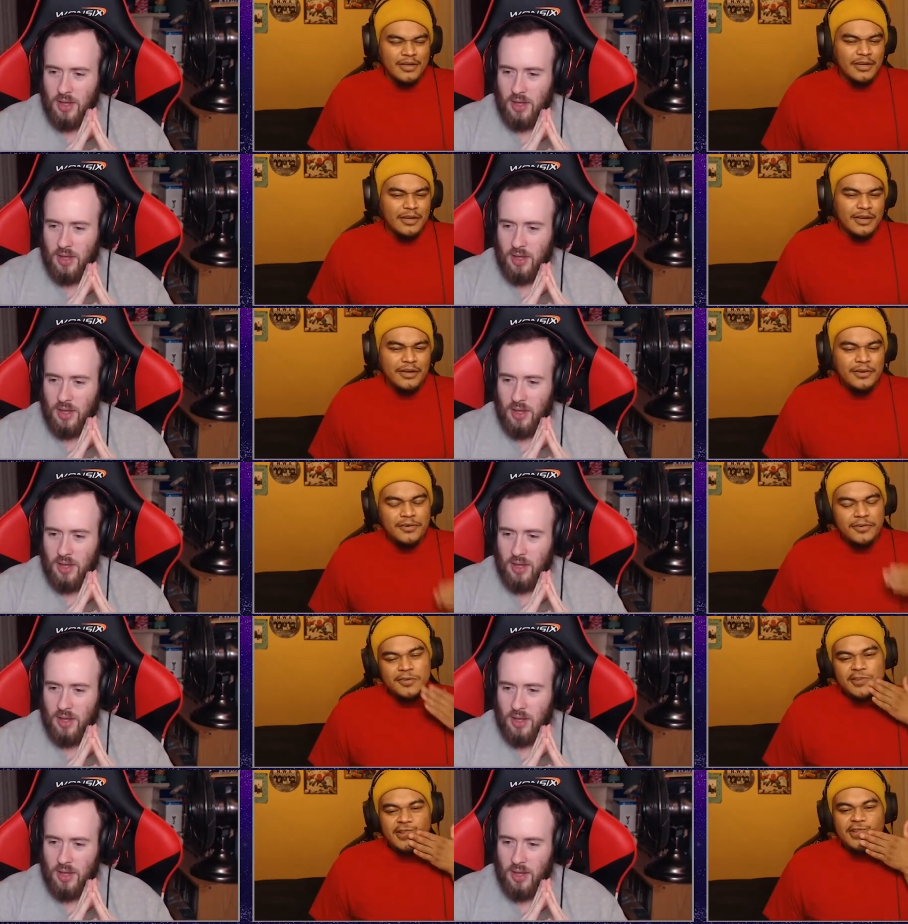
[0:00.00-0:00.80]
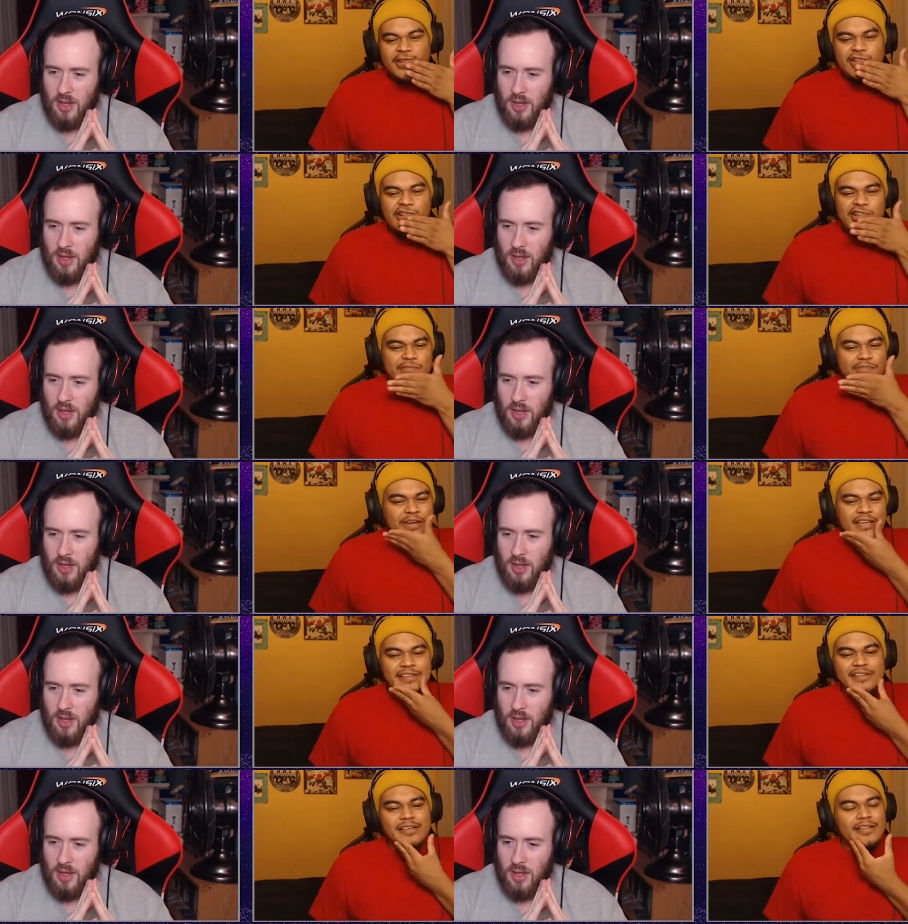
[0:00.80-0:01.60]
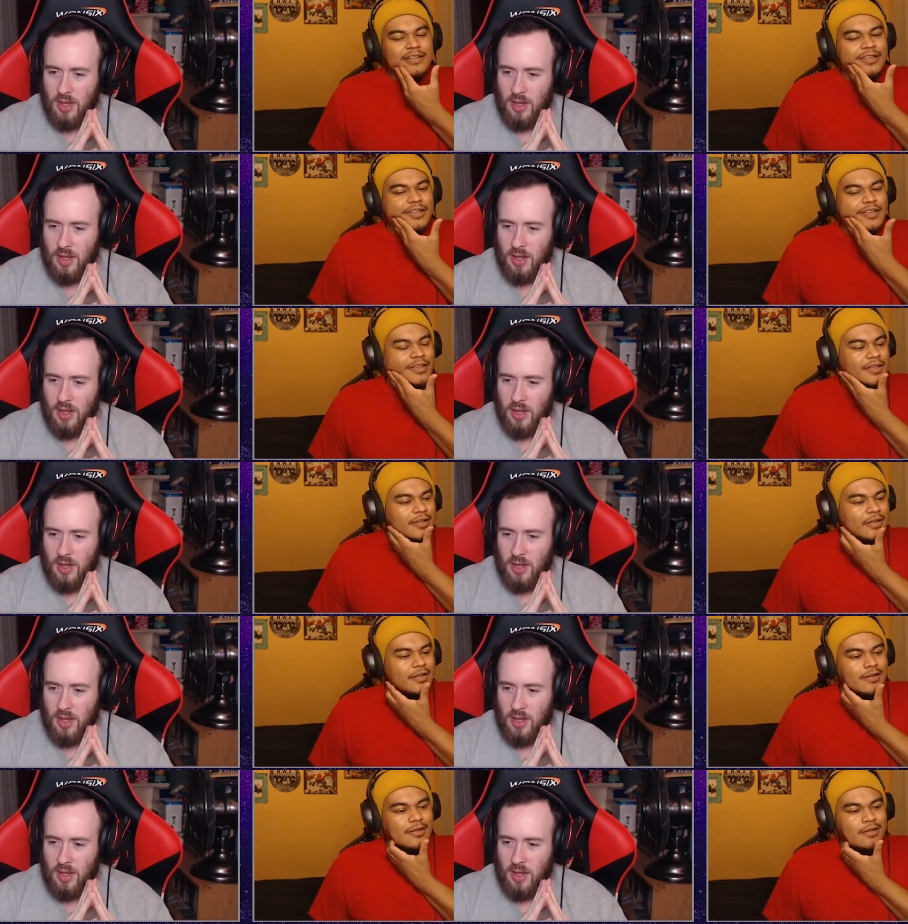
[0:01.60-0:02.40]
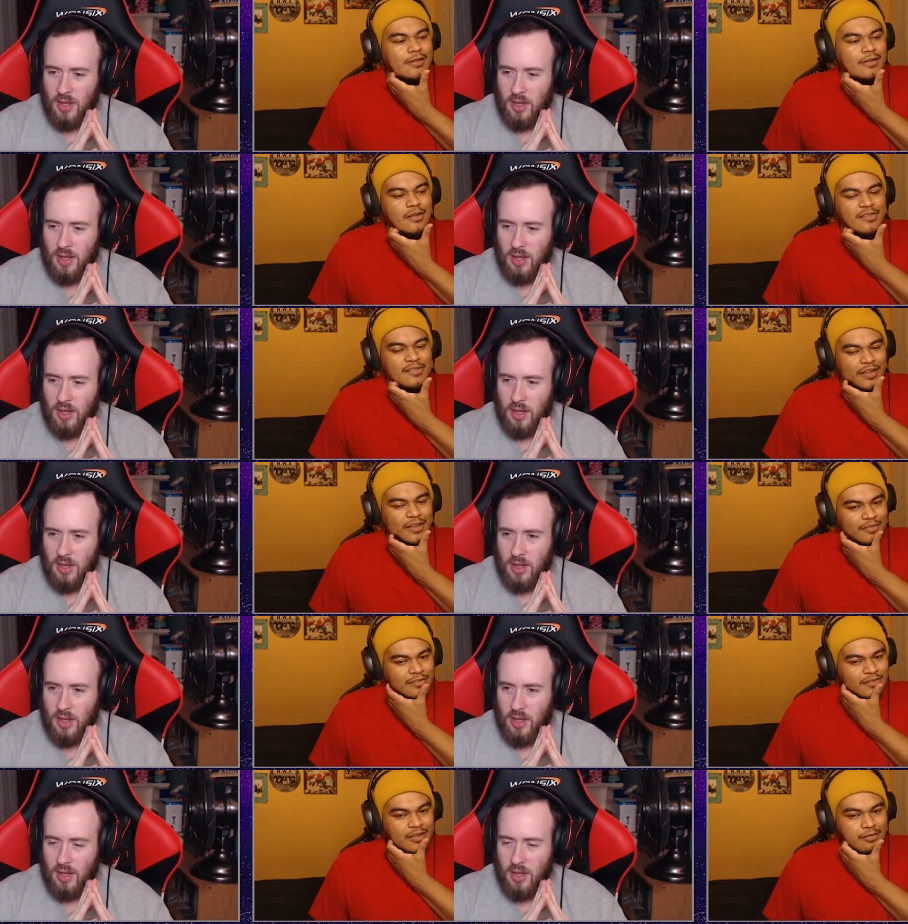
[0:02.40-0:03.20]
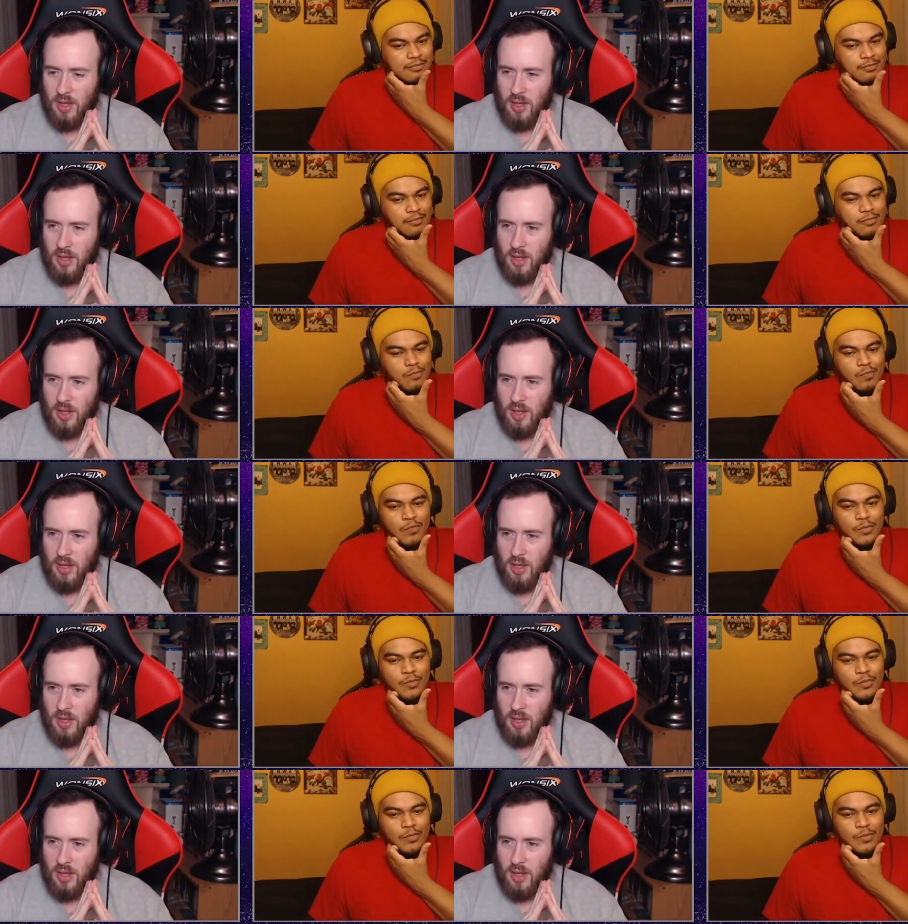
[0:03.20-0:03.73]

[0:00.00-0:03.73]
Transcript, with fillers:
Speaker 1: Interesting. So he's basically Sunstem